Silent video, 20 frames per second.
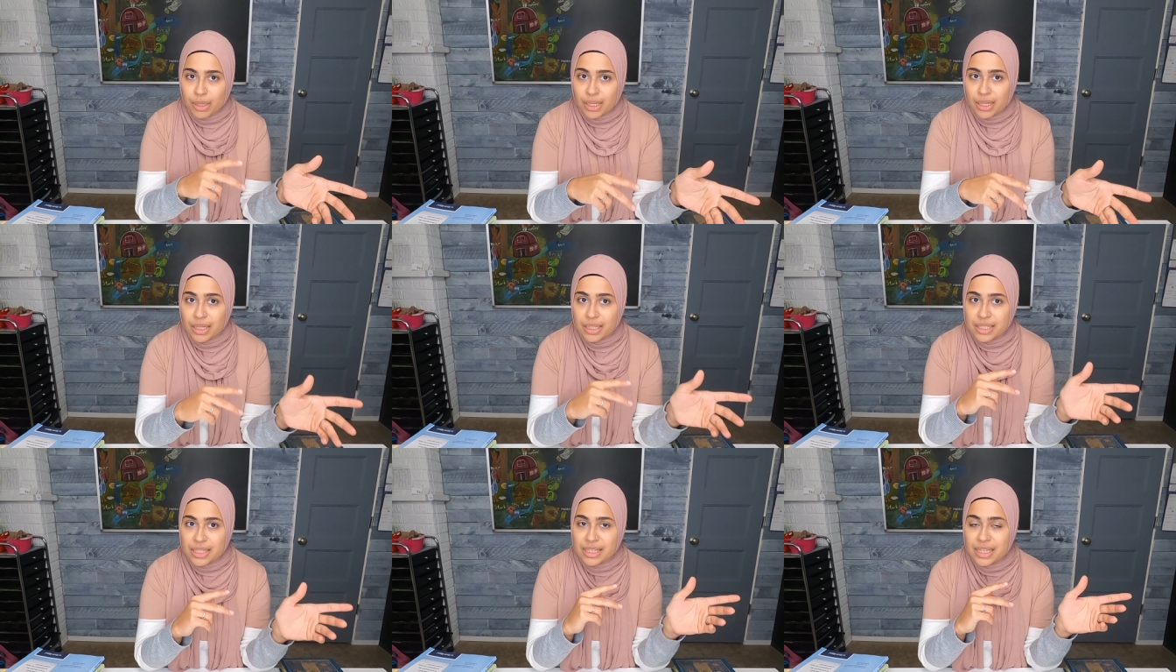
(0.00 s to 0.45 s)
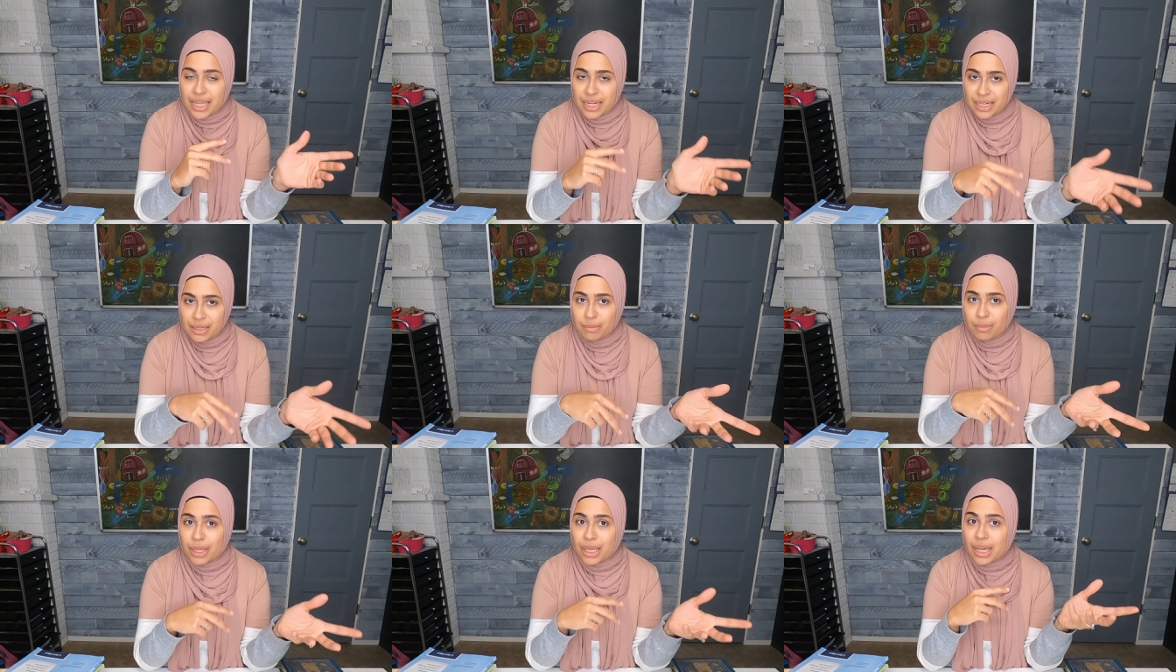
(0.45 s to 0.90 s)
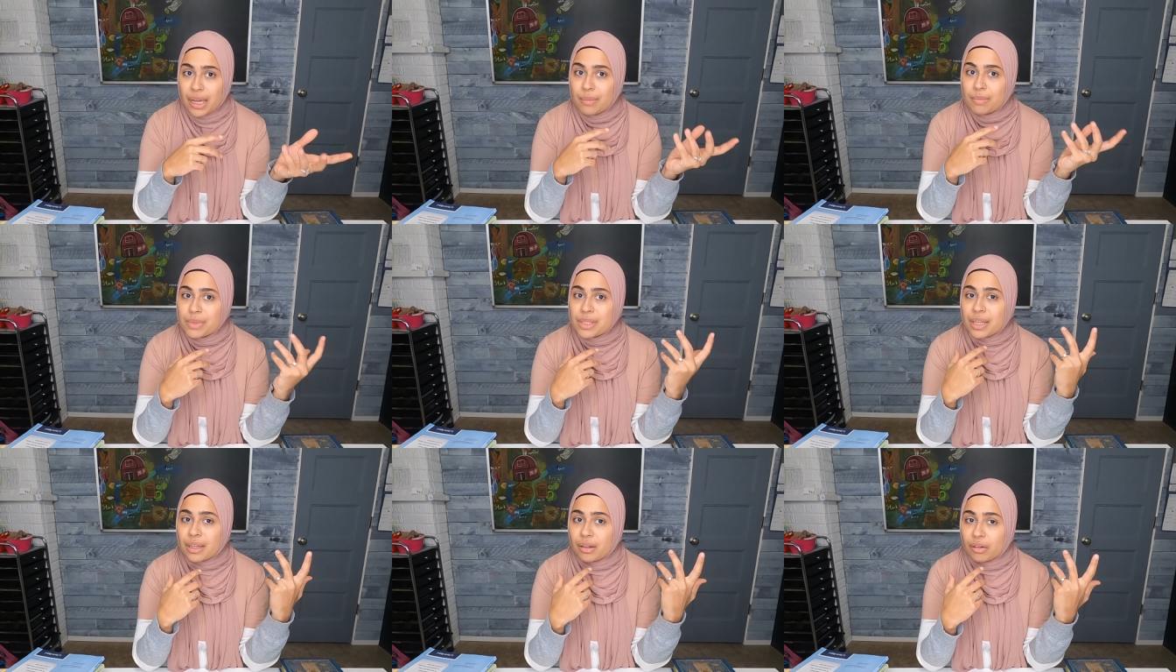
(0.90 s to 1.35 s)
because then it
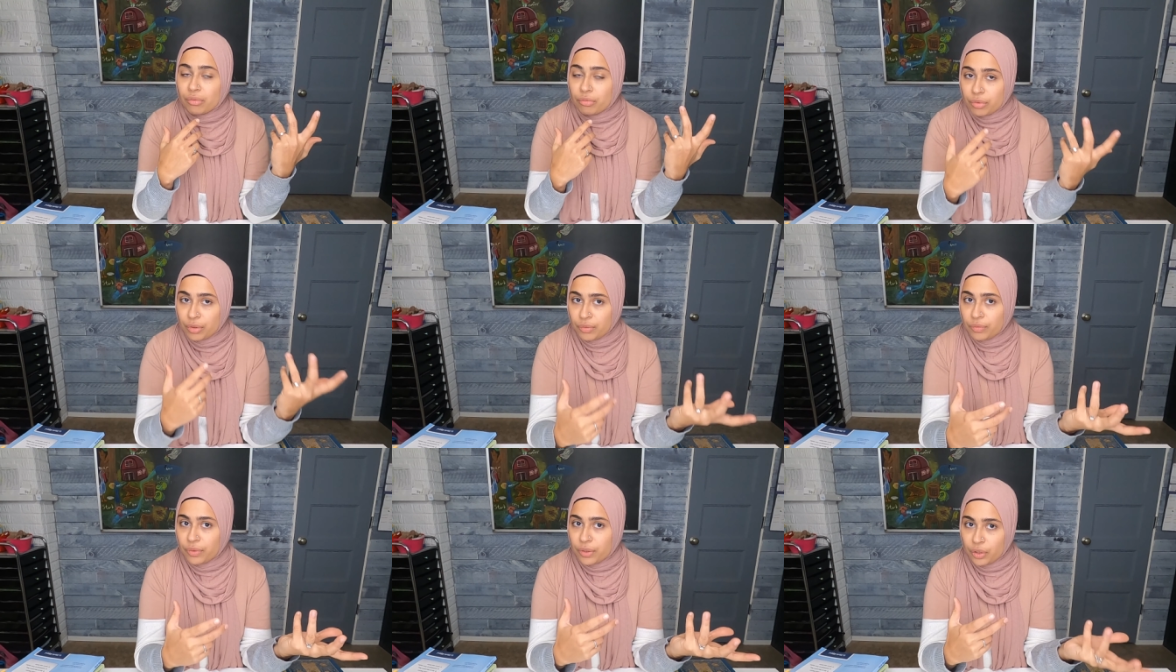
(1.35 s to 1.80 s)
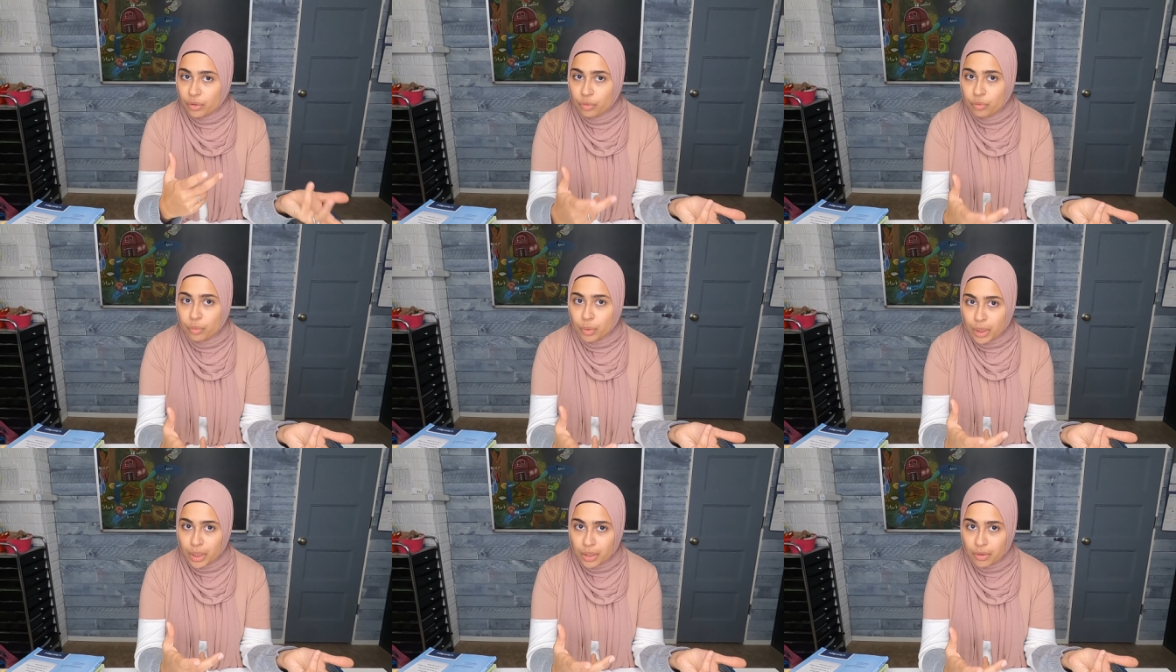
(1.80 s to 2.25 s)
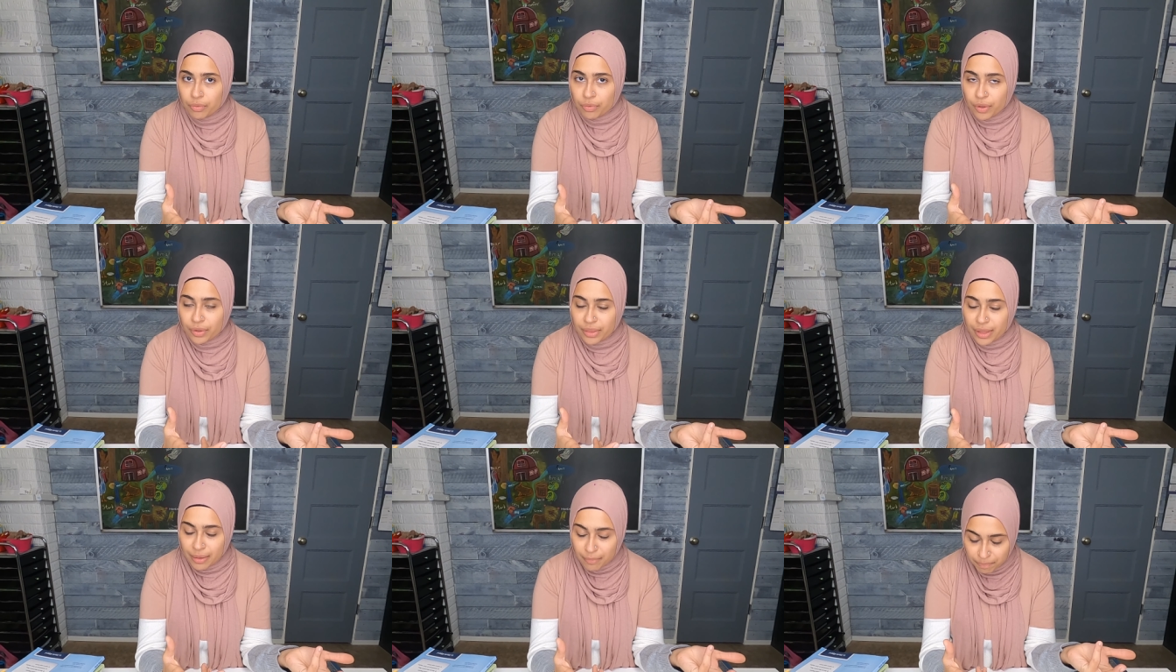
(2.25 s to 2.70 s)
becomes like a review work
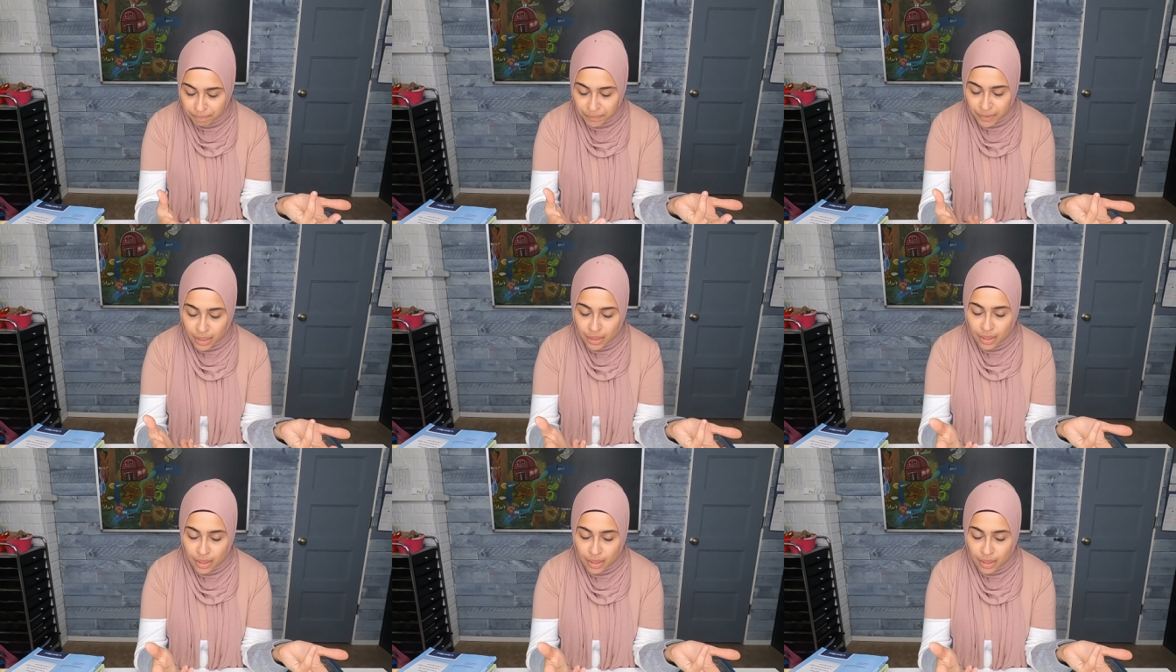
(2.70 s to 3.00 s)
for them.